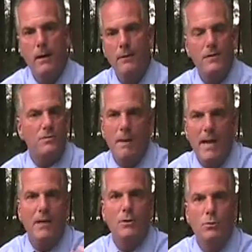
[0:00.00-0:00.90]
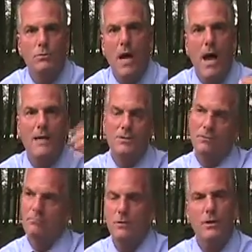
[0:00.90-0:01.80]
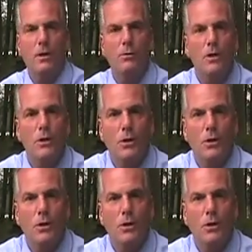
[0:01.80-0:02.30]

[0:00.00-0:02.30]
this man who dies and, you know,